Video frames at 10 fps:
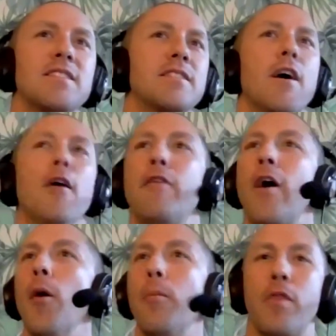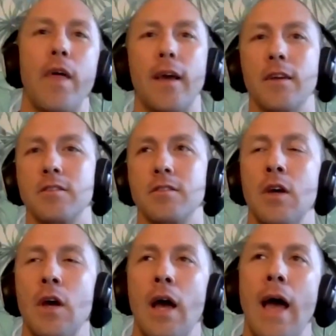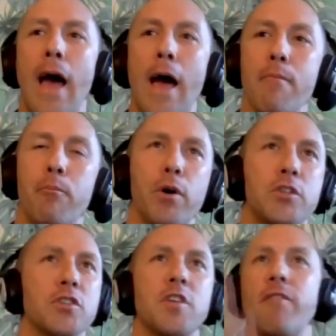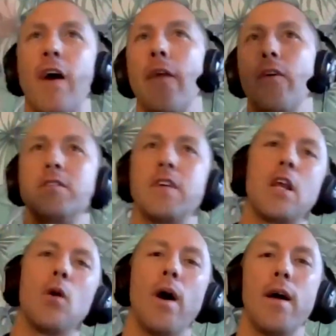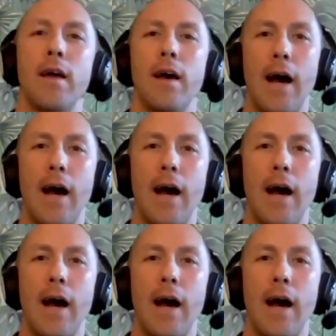self-help things and put yourself out there and say, you know what,